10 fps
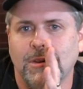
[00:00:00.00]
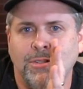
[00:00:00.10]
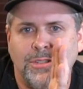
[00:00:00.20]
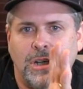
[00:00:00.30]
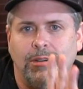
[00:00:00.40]

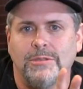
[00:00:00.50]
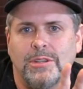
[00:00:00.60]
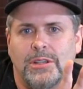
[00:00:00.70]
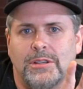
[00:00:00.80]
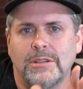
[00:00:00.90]
So,
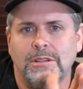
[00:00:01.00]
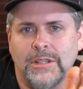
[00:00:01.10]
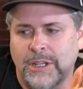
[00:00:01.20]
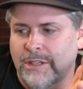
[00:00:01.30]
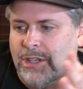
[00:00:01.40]

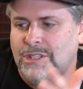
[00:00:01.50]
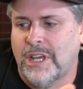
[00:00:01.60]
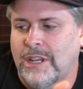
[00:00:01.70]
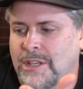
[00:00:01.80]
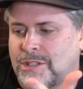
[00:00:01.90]
you know, like I
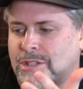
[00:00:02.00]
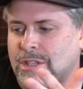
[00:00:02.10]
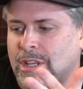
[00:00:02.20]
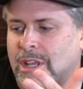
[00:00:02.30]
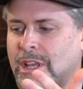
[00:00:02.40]
said,
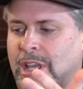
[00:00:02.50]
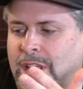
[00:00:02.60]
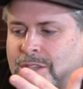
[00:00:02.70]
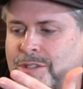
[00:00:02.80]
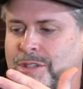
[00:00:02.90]

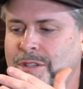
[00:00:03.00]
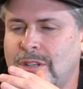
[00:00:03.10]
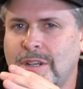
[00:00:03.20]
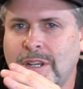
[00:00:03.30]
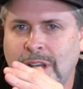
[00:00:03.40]
it's
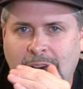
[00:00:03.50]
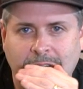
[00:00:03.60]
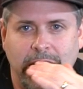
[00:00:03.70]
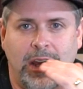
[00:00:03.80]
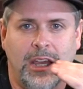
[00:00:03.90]

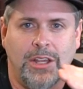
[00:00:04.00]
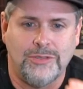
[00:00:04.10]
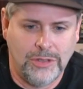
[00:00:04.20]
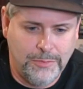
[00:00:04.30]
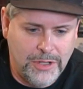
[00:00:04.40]
not
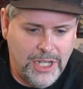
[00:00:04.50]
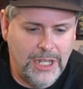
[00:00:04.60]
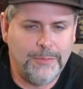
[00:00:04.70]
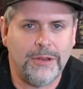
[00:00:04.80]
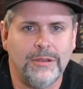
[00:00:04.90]
super
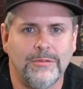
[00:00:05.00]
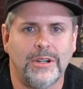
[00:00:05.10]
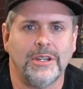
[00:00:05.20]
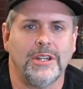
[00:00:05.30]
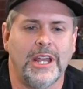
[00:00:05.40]
deep
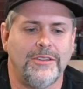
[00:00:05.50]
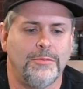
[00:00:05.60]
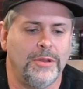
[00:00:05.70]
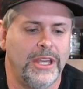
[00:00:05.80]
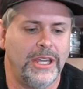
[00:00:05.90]
where you have to
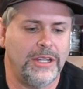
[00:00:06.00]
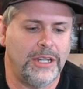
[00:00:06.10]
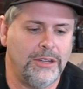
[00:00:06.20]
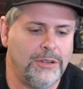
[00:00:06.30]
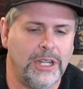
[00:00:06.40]
play it, you
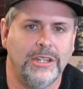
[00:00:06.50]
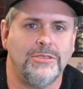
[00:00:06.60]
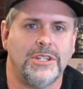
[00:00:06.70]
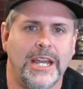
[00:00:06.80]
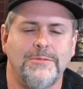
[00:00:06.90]
know,
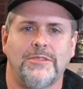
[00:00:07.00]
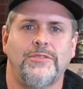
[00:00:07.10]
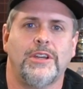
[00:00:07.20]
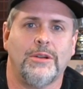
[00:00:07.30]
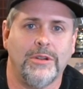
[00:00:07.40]
100 times to
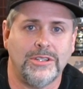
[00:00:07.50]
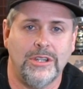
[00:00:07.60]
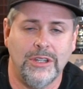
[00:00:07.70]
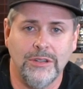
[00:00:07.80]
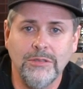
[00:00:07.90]
figure out what to
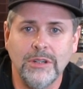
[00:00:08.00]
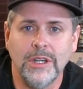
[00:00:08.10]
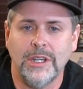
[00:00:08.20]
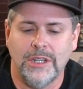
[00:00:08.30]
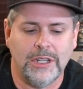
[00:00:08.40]
do.
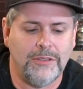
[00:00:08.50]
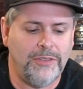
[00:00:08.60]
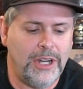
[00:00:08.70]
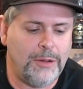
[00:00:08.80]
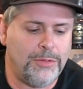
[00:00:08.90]
You're going to
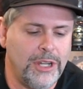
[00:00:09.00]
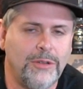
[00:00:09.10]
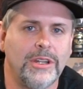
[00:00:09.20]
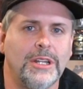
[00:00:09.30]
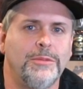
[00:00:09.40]
figure it out pretty
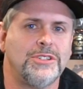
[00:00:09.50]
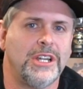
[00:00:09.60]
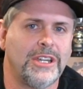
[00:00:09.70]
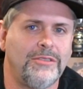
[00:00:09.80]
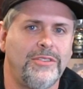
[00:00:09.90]
quickly, but you're
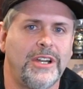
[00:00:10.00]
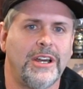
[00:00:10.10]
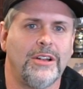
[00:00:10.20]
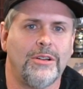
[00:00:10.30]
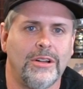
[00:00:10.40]
not going to figure it
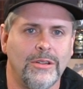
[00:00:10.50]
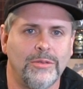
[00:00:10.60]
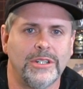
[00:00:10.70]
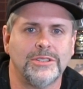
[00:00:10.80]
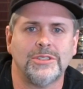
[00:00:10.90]
out all at
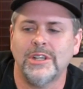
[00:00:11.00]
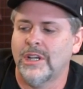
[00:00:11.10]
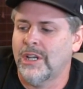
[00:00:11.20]
once.